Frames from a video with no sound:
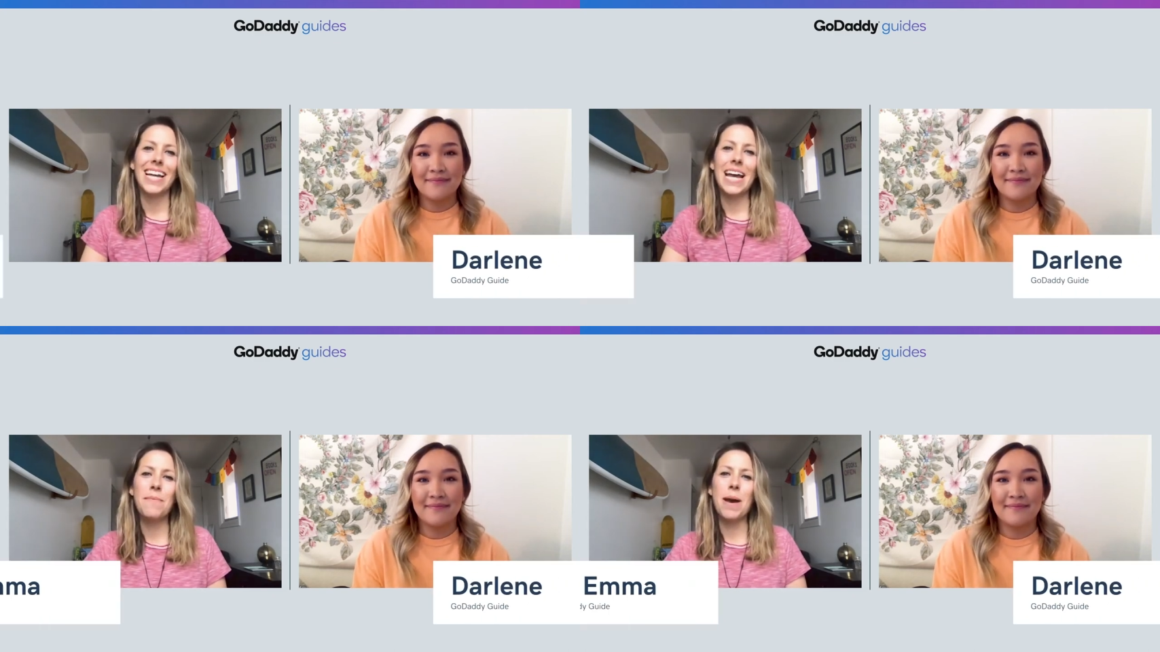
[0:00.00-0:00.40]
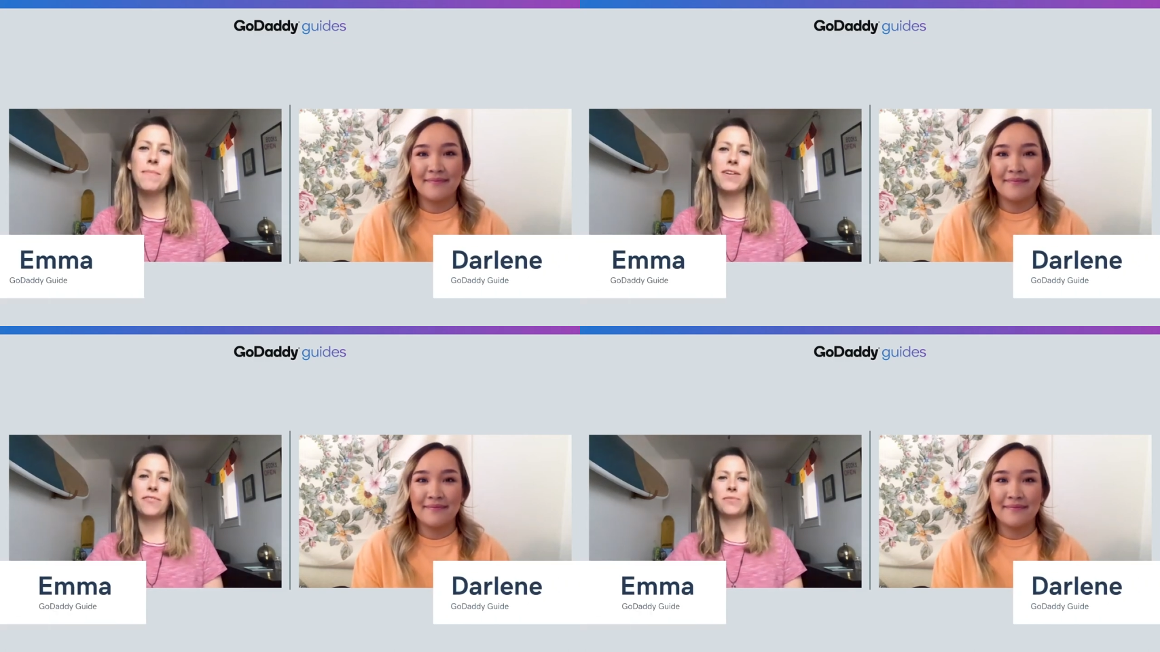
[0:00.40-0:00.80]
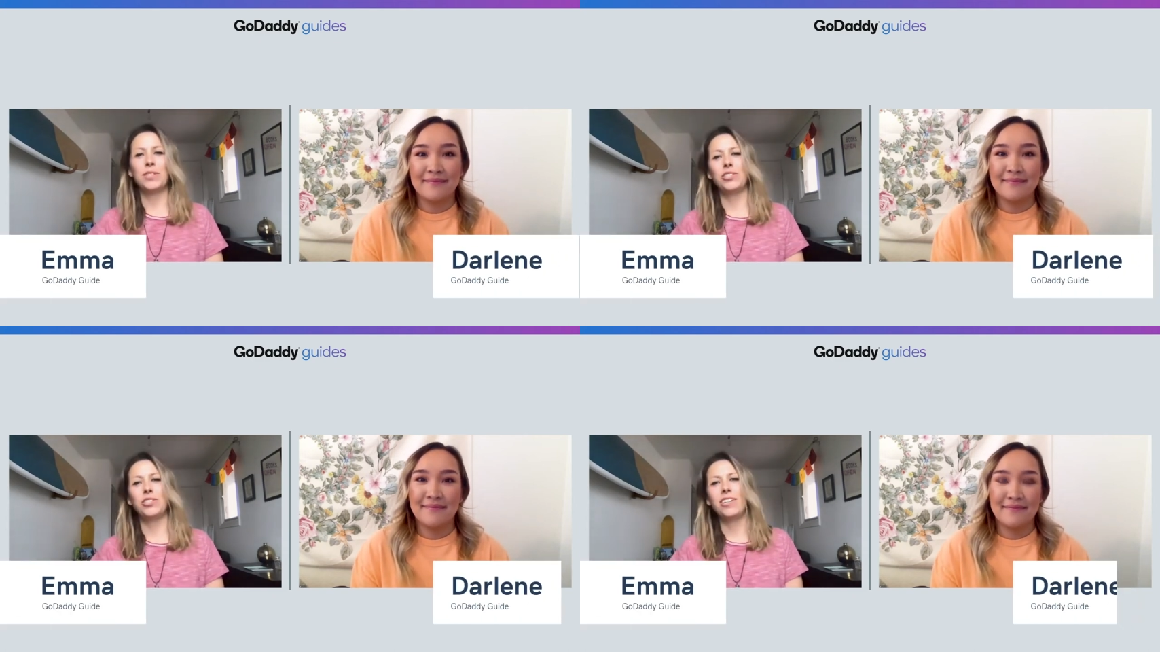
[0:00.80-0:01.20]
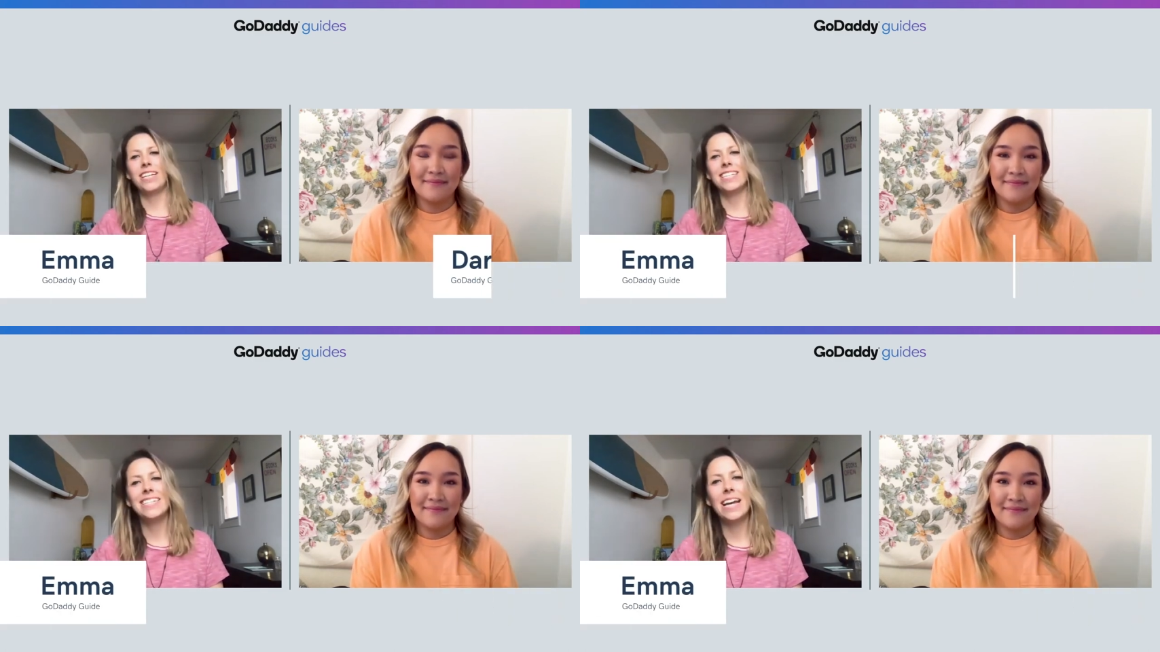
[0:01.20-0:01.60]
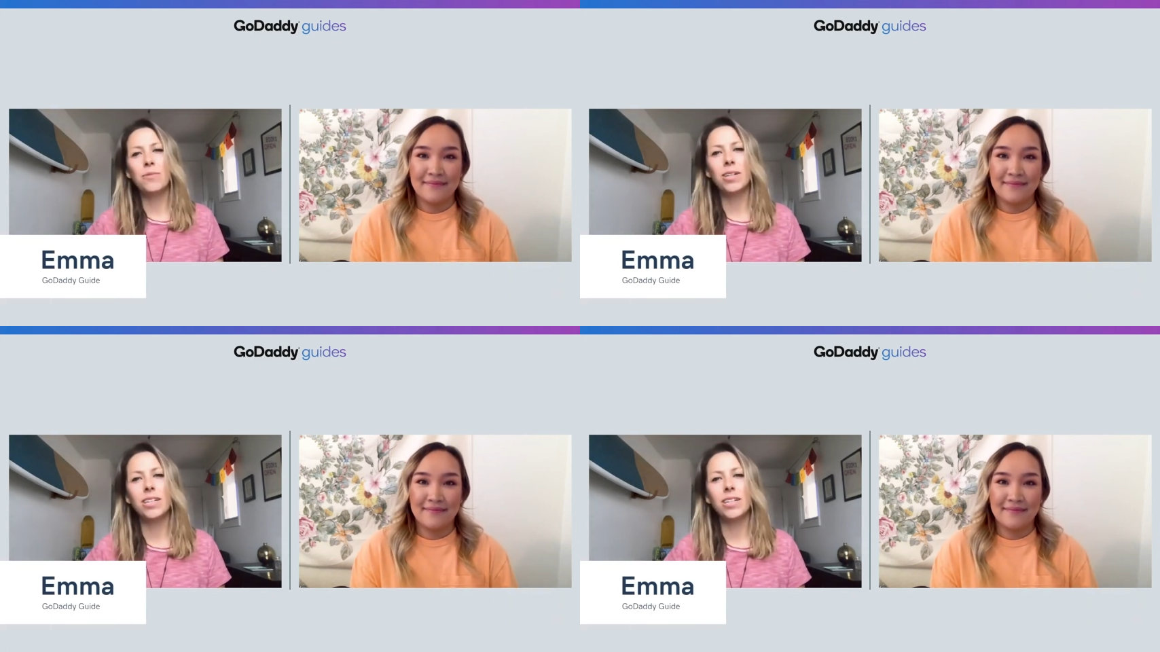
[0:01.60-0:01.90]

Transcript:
Speaker 1: And I'm Emma from The Journey. And today